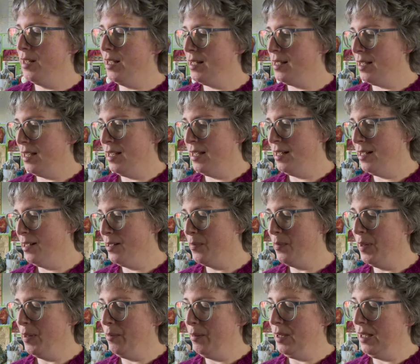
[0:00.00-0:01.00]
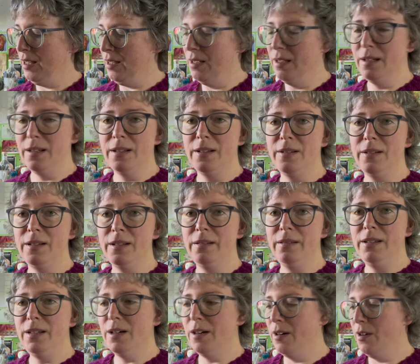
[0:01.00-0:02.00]
this is my wee
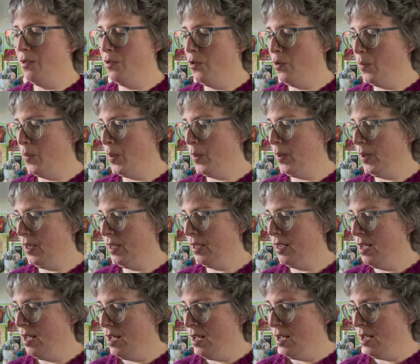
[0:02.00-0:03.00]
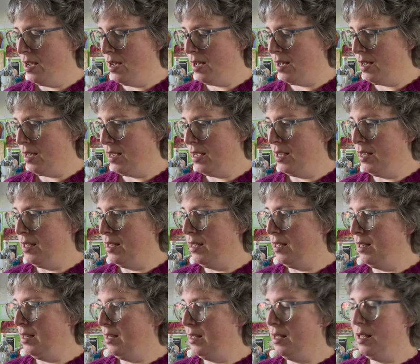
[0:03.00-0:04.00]
yarn notebook.
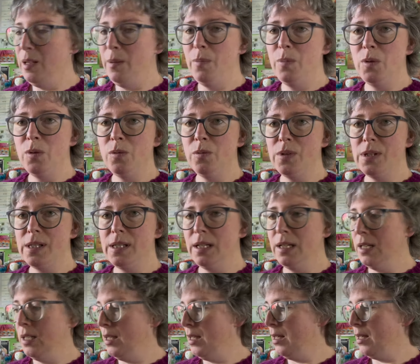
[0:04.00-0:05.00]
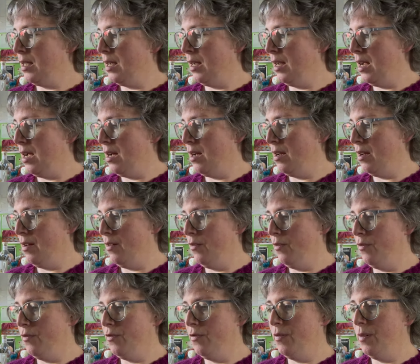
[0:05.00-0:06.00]
I keep notes in it. I
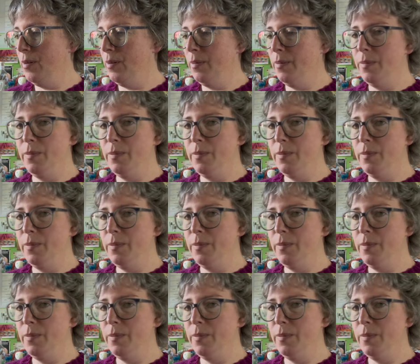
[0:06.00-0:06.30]
have